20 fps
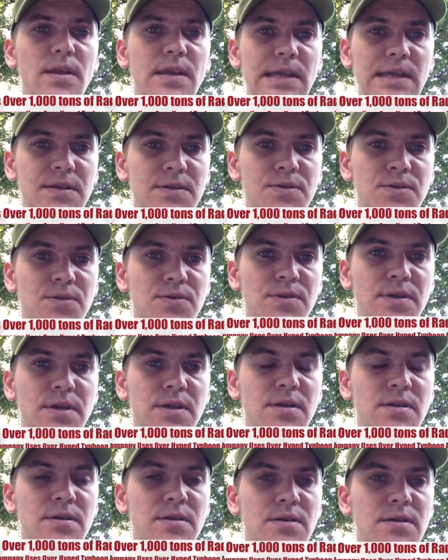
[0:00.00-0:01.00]
into
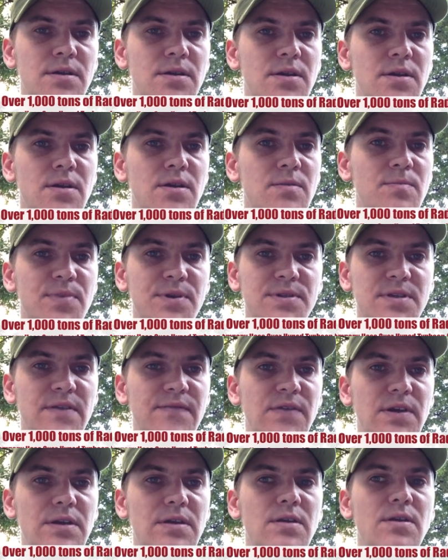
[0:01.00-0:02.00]
the
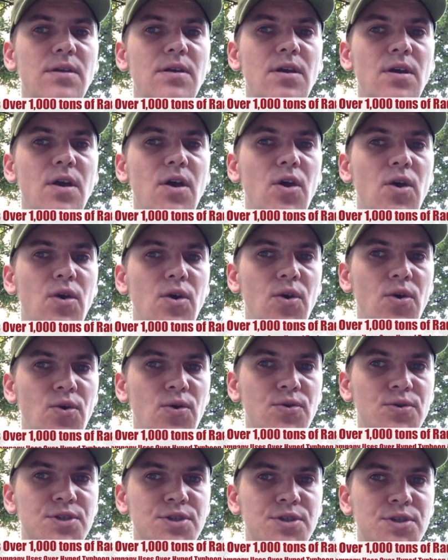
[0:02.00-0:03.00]
Pacific
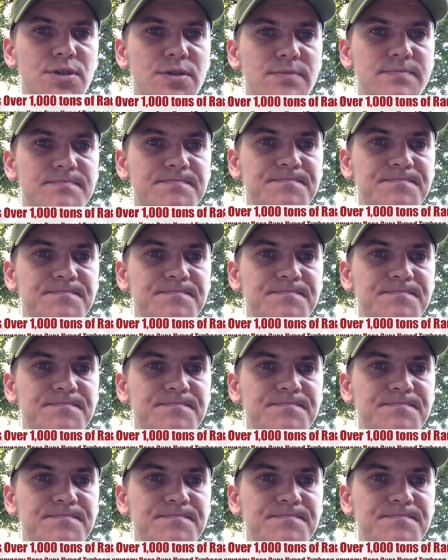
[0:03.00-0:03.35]
Ocean.